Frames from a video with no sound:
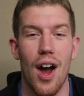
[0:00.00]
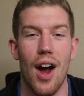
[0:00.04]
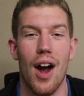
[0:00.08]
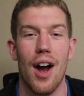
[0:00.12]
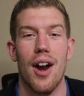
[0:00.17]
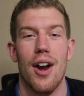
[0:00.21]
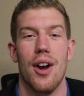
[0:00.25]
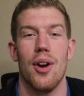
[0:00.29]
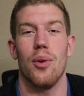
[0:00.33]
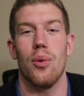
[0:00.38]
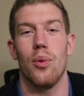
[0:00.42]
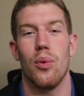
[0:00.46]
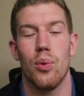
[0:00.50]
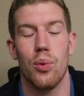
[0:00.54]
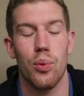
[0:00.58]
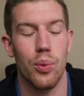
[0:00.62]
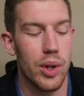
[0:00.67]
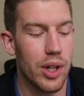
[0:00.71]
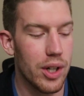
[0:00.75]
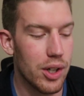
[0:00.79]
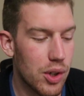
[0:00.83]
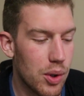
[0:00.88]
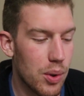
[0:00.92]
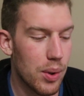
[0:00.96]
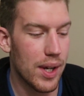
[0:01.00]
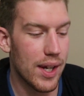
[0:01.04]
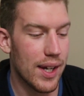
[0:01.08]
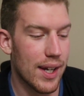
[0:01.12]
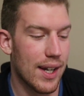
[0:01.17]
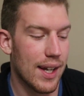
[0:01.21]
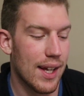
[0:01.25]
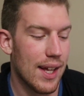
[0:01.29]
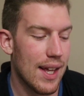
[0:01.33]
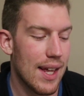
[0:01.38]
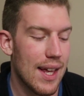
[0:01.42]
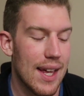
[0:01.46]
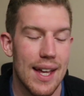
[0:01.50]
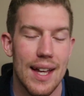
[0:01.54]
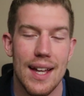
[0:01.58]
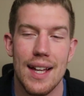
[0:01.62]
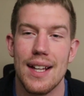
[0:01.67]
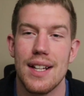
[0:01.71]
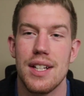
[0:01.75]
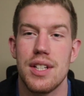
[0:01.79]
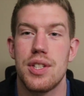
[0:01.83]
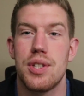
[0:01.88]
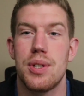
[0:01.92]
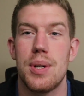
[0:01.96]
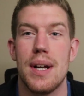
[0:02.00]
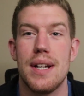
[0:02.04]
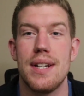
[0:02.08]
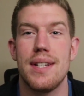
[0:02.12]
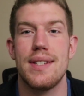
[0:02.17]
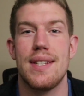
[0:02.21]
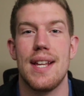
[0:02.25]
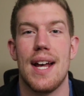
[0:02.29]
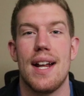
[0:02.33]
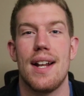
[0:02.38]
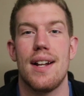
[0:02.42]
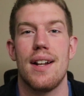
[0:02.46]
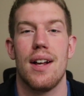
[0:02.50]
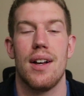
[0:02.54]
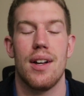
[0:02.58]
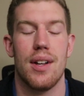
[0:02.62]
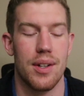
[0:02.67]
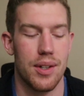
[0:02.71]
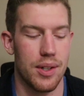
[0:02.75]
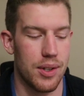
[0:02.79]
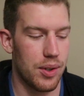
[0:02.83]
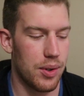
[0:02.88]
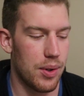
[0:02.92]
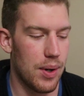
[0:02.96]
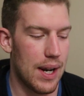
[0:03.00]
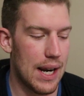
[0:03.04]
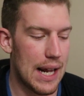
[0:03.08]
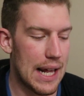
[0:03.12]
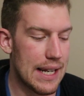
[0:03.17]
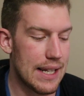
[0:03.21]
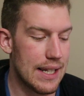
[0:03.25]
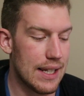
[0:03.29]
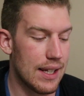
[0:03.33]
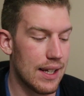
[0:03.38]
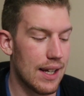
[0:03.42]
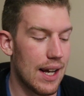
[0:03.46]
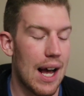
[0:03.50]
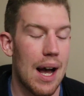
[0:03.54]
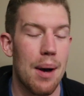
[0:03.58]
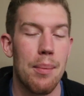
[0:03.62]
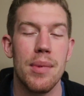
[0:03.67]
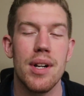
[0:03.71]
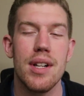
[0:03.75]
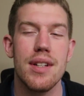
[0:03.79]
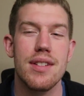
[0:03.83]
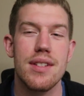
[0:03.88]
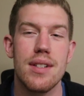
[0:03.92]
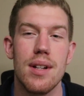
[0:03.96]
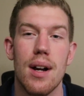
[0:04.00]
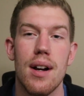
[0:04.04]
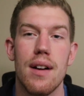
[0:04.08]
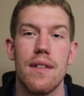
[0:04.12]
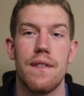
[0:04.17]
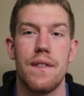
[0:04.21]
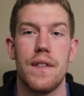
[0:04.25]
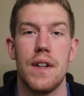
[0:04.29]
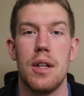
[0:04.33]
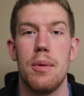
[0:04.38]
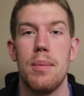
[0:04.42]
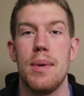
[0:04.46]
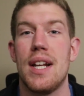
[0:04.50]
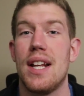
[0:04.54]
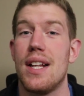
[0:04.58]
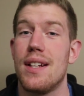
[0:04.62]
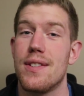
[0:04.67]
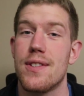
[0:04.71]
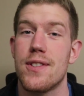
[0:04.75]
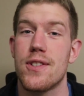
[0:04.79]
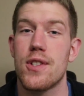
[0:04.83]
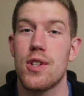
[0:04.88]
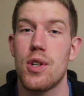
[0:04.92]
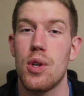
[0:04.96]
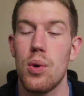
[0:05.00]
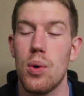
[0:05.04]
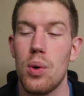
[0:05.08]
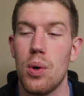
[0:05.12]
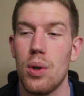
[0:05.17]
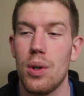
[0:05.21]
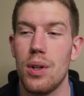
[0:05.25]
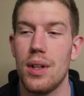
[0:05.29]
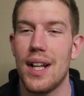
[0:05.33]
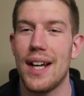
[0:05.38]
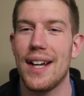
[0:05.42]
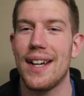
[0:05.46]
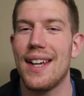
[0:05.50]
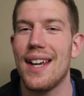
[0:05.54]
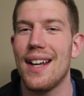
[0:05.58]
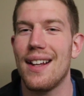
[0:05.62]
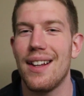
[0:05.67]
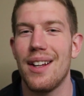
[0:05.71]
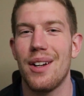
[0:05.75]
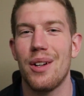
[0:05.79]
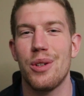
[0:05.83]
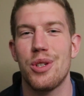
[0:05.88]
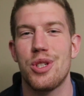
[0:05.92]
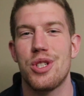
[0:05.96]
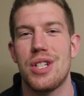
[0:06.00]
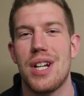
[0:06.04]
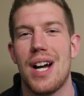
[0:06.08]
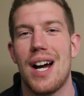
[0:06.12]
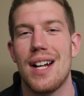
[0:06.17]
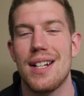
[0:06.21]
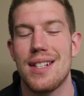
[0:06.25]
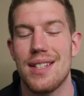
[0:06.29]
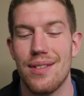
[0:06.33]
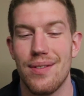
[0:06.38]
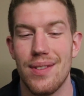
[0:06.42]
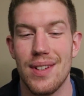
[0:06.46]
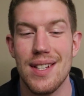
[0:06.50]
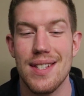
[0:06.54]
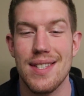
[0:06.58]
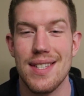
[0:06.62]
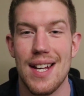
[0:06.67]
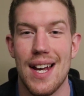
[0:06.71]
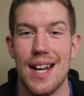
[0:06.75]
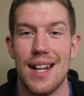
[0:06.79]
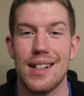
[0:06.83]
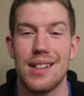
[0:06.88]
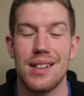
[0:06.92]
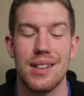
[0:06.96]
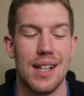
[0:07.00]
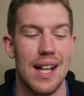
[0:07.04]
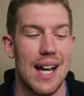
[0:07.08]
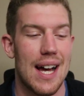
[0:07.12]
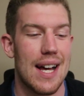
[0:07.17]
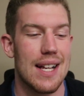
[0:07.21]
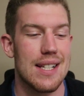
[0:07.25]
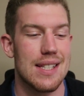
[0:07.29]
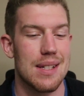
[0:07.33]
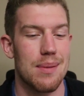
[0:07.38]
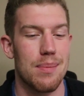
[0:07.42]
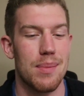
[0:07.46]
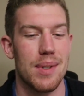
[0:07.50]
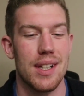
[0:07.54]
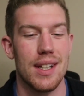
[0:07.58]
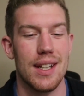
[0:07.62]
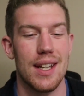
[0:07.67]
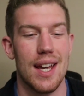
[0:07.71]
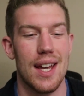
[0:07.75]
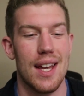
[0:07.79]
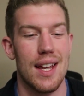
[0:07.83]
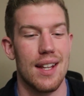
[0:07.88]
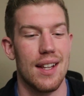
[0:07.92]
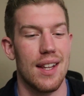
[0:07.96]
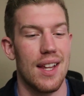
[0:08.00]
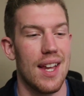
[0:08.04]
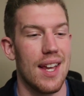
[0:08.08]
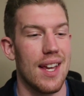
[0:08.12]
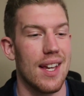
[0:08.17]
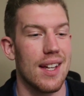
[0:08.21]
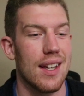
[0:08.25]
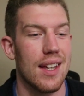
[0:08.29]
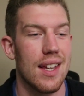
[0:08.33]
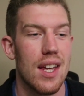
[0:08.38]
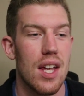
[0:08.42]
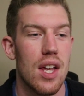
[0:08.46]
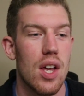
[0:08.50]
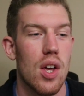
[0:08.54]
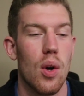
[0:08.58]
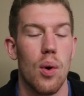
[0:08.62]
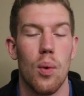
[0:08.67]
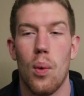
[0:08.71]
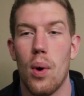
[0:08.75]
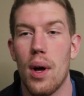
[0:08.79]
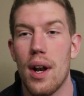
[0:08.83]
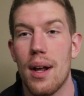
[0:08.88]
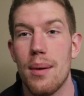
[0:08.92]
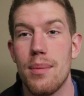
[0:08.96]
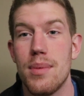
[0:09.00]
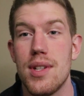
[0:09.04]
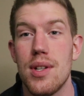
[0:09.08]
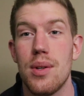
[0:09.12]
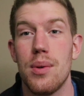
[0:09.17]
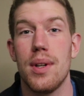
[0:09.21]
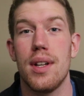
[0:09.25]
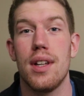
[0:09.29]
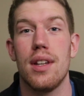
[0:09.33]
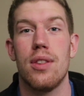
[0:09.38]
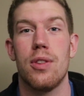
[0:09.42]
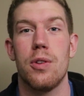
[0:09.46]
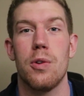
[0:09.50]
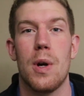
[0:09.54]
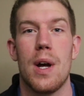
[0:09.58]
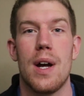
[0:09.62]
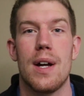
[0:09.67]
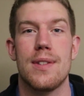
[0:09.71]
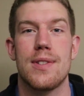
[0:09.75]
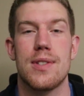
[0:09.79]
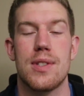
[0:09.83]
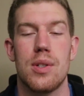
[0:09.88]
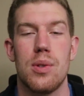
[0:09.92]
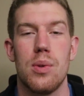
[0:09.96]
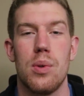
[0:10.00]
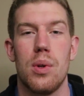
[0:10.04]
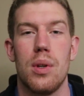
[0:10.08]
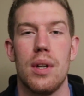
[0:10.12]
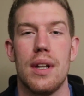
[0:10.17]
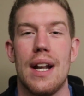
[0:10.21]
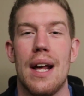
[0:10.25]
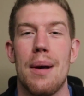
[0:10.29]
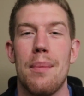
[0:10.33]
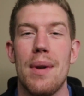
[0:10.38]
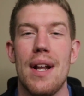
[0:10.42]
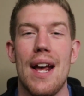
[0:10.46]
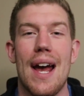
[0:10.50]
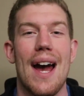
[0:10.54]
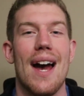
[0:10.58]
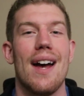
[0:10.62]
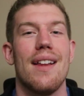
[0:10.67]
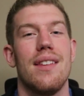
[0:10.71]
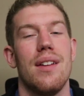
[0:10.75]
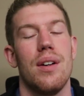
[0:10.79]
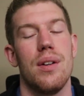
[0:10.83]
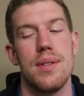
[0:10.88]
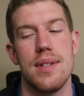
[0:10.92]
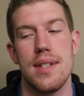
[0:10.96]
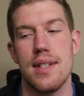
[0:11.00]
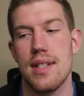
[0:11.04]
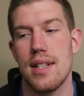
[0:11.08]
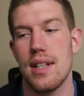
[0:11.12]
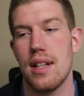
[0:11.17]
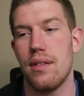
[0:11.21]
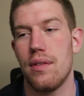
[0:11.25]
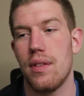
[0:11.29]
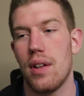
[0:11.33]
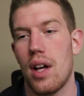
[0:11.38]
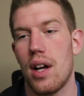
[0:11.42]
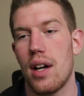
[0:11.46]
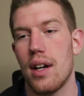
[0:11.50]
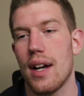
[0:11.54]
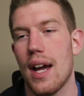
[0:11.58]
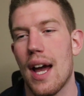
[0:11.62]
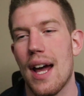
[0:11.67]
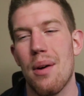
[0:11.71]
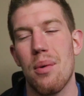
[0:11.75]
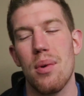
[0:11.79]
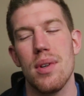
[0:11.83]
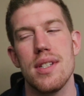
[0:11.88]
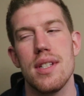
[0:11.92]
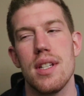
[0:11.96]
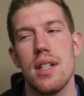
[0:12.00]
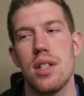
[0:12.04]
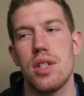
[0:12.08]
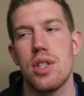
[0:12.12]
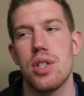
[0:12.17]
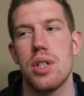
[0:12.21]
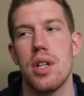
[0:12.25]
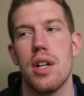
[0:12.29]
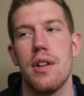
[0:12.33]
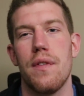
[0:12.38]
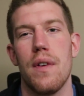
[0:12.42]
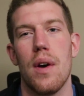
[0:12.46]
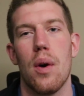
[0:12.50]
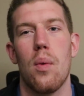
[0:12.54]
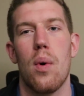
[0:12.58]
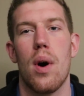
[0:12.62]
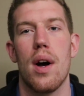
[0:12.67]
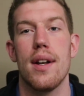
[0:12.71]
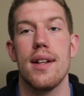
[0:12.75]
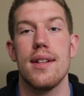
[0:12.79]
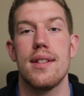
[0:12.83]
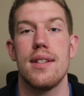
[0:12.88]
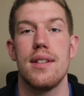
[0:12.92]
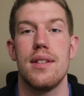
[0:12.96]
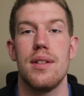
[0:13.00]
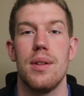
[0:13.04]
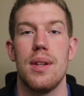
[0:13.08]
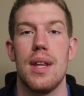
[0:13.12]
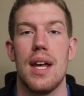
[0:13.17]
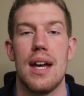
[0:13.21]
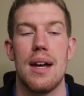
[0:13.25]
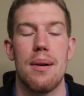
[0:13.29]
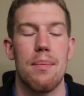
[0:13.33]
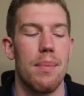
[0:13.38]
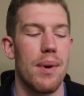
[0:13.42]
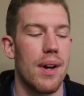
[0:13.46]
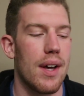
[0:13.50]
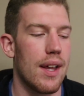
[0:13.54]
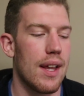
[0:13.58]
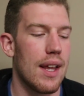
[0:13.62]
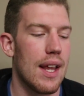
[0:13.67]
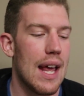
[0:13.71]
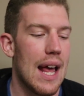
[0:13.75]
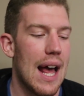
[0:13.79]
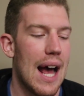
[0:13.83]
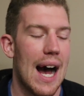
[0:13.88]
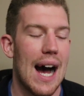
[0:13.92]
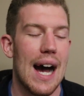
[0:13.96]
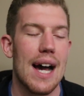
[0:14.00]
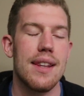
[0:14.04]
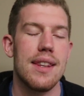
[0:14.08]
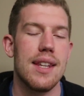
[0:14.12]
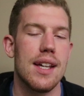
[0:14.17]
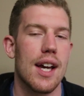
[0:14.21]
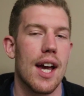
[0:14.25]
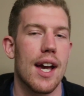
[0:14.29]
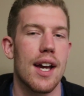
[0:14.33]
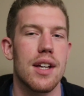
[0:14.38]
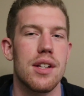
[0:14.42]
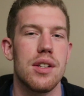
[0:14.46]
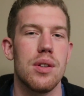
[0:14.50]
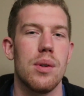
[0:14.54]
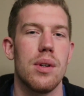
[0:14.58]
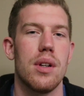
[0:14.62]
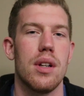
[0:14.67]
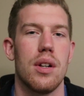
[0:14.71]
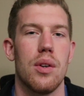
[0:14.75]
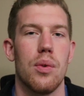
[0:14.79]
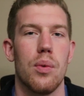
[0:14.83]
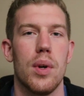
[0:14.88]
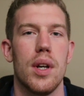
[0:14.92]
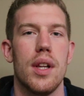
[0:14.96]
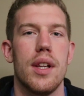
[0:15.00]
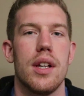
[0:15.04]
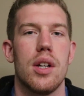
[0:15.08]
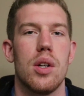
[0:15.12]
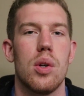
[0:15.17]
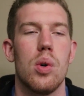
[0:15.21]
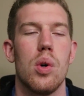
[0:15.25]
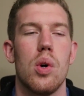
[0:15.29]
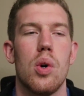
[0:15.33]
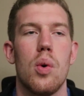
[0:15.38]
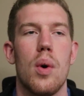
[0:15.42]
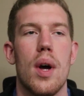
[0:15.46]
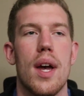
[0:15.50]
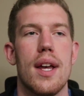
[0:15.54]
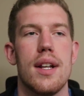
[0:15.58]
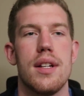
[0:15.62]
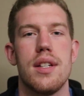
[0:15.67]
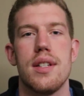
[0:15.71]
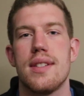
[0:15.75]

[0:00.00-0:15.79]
All right, real quick. Trey just had a great idea. I'm gonna start filming at school, like get little shots of inside class. I'm gonna get like what I'm doing throughout school and I'm gonna add those into the vlog. I wasn't sure if I wanted to do that, but I think I could do it in a really cool way.